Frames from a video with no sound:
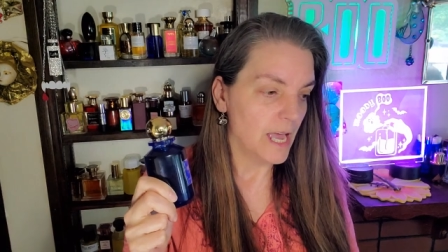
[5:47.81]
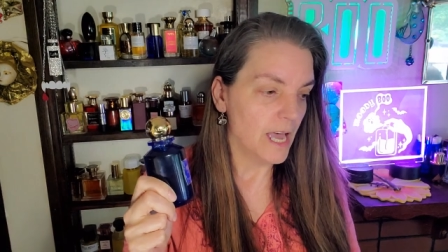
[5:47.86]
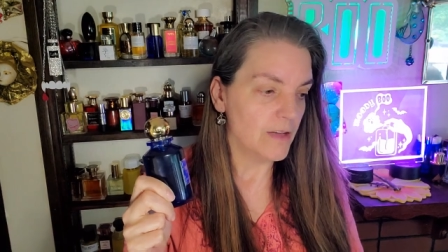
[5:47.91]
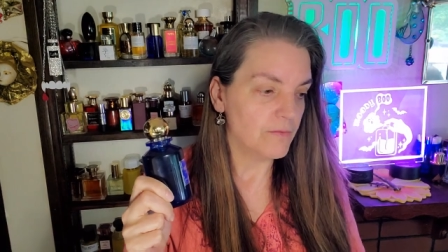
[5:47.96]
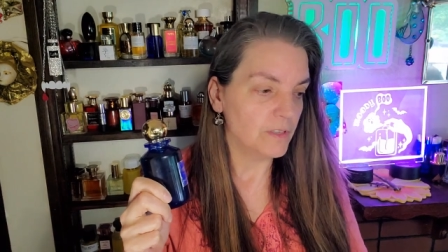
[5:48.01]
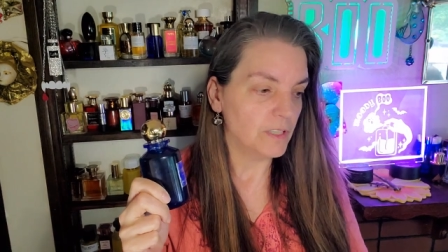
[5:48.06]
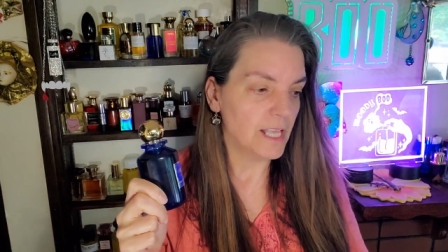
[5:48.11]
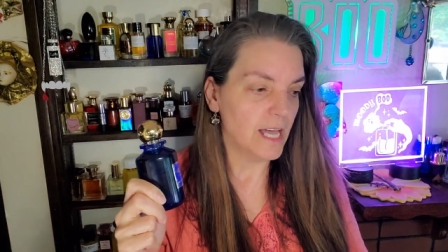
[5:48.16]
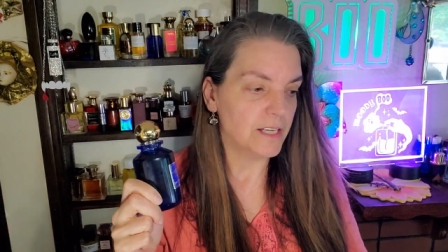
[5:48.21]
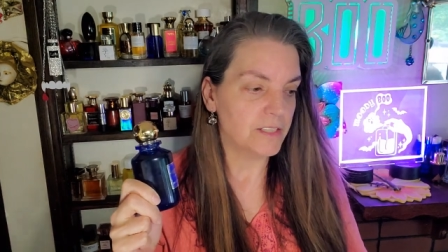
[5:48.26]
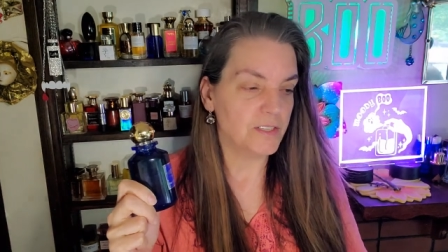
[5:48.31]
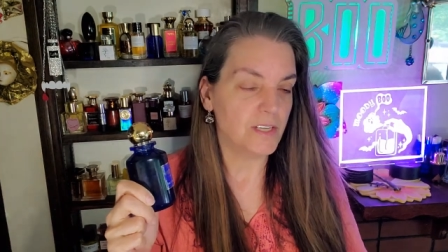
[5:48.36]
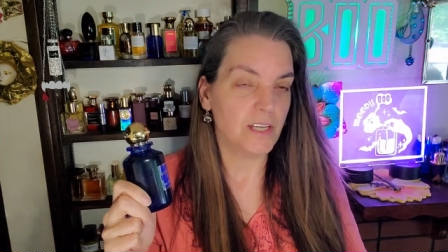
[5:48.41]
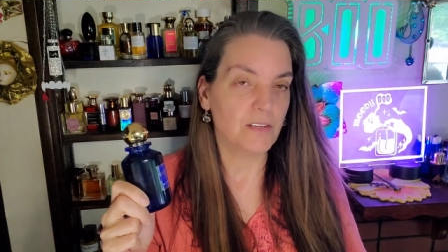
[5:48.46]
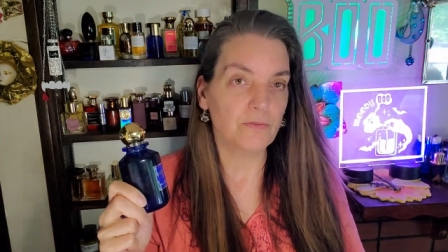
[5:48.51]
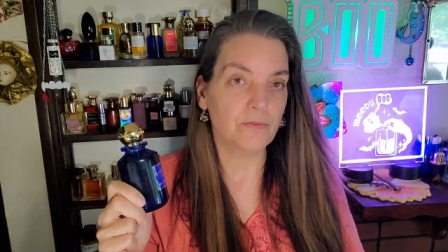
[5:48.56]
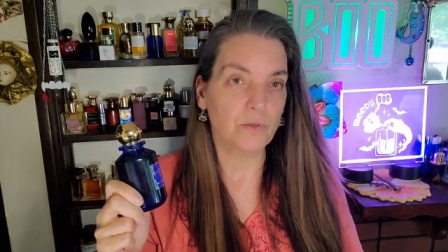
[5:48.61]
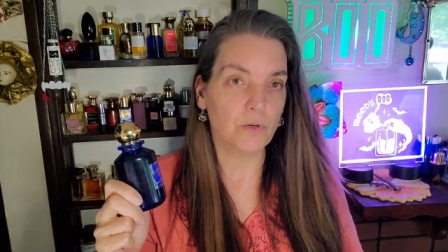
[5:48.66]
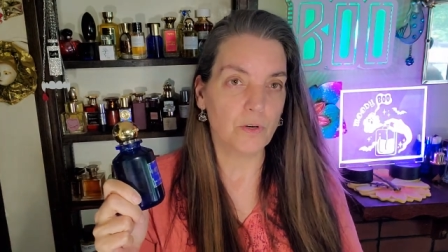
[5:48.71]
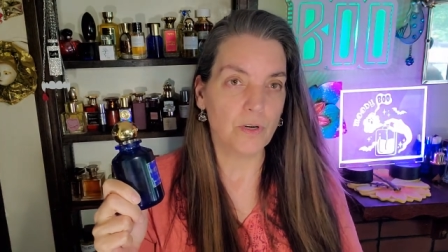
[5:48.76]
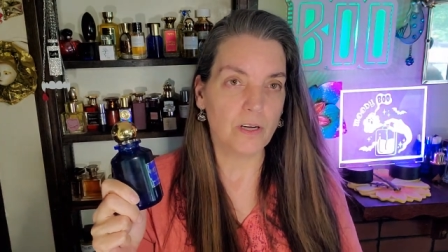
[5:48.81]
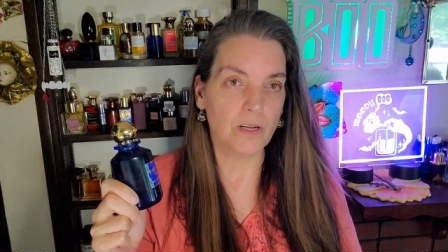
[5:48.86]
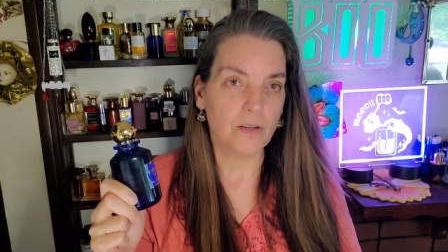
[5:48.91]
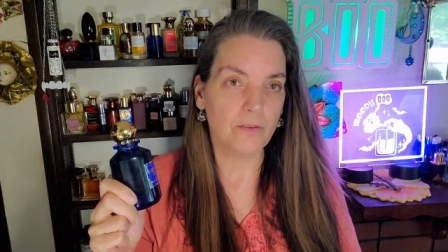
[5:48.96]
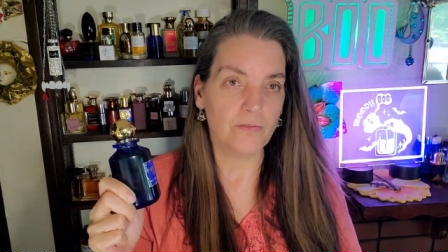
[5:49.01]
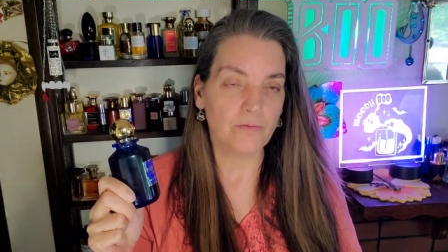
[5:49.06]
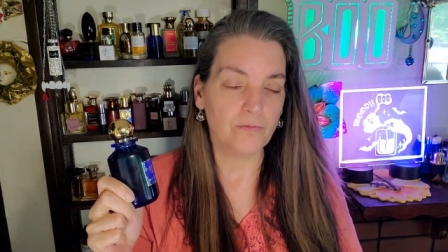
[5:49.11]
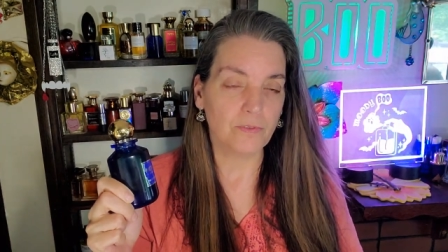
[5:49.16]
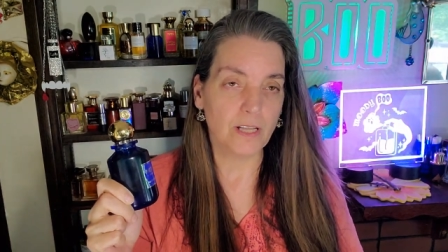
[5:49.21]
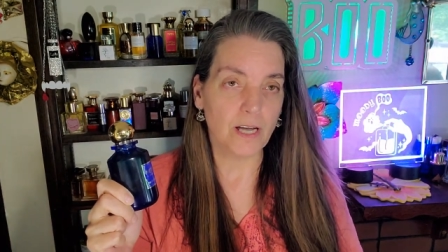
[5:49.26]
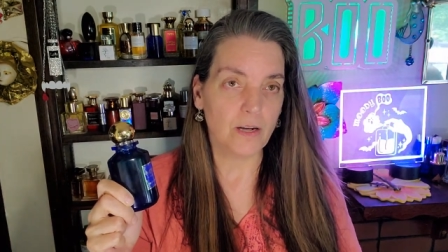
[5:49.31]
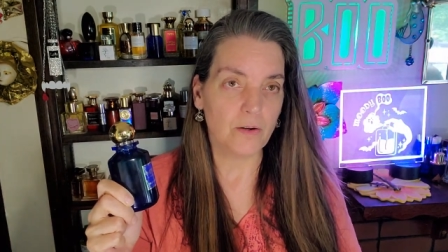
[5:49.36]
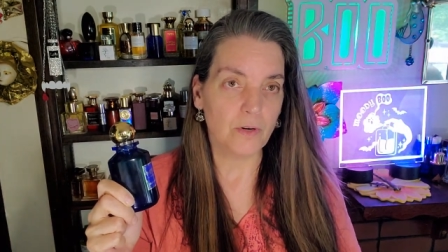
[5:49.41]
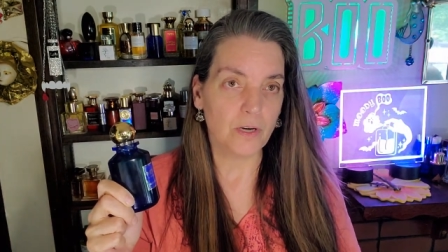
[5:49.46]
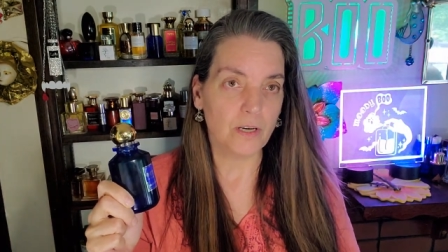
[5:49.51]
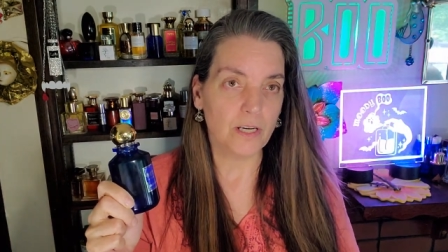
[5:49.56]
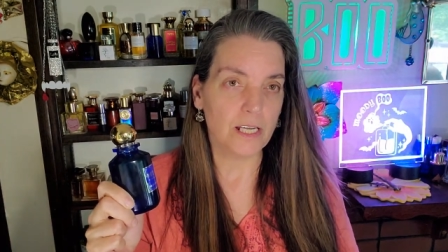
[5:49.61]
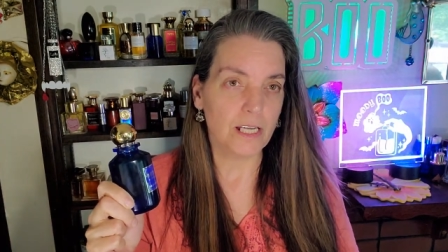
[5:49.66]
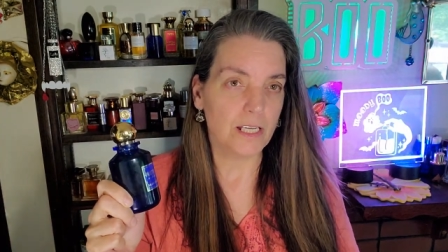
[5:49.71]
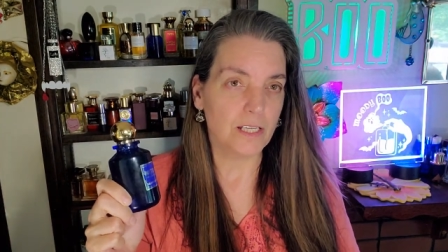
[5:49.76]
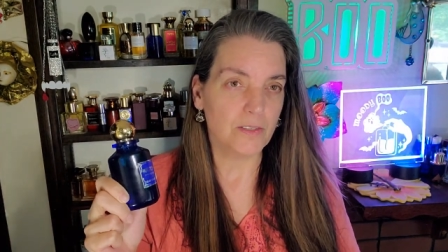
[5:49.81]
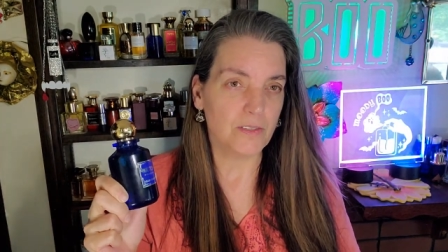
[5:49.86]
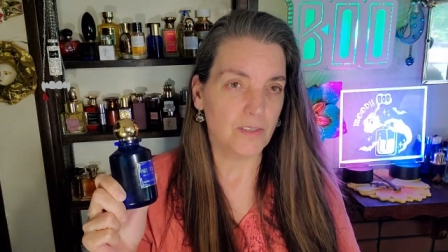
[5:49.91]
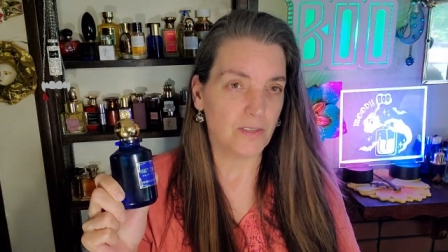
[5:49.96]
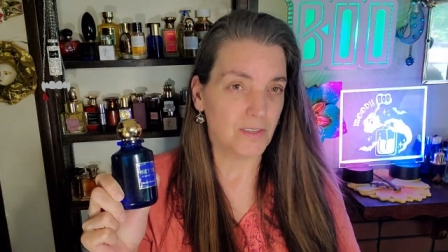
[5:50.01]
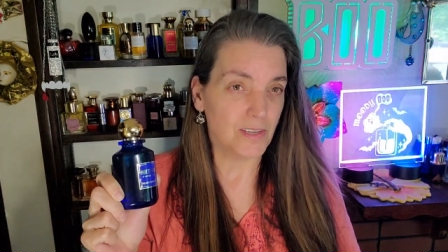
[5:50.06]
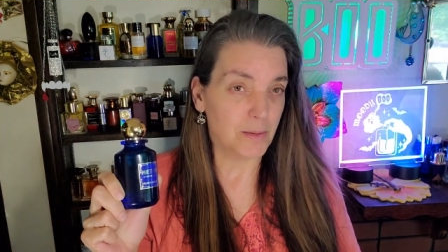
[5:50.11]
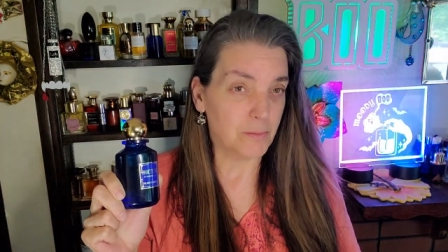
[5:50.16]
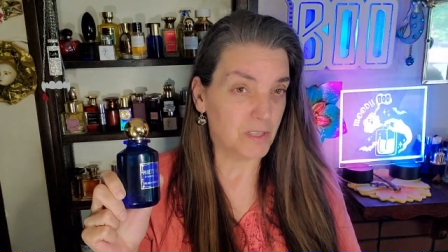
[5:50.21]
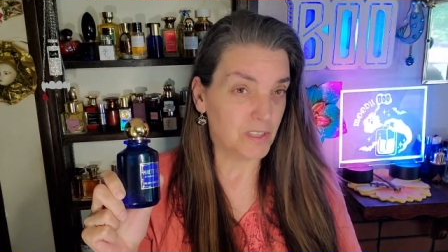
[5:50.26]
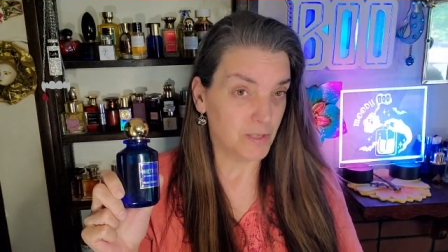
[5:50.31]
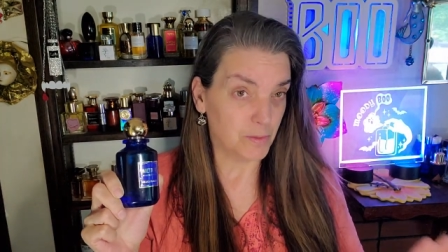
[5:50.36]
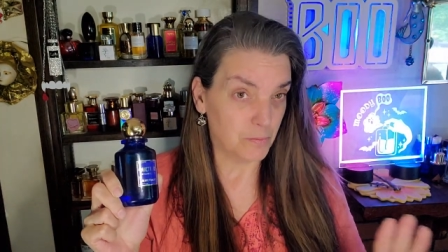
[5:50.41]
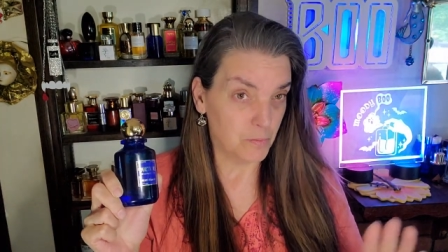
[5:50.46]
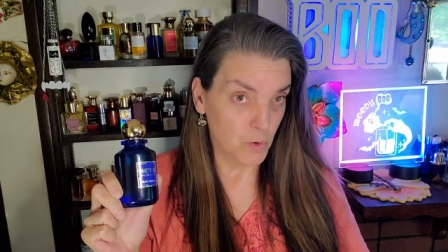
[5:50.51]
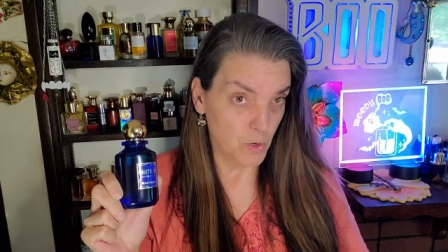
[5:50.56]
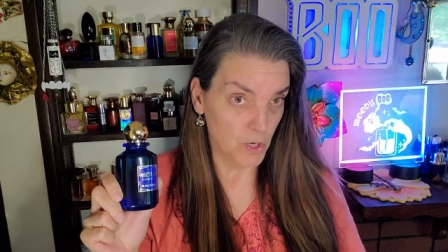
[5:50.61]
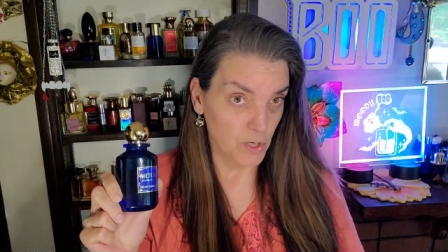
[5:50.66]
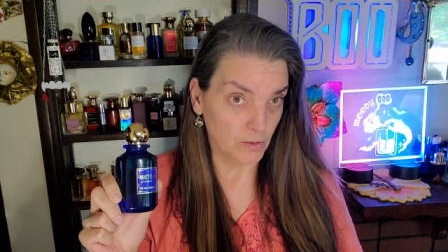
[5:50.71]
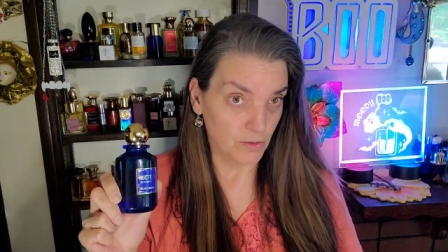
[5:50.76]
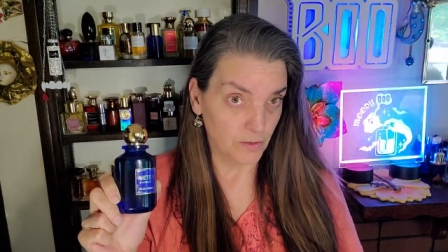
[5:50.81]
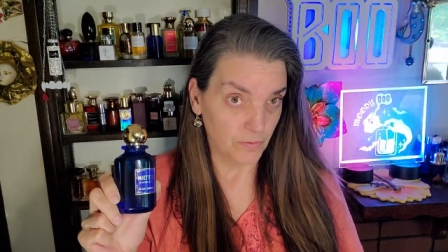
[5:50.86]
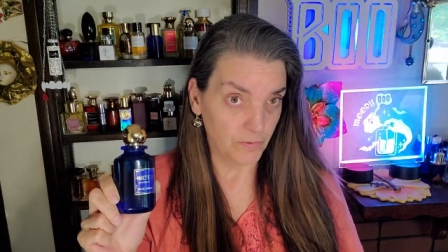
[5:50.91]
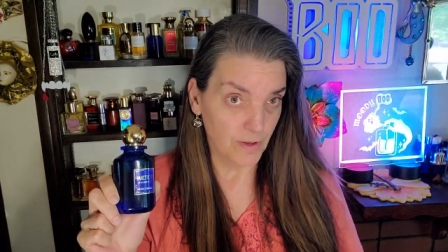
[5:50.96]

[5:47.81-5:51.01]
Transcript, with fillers: Everlasting Flower is the same as Immortal,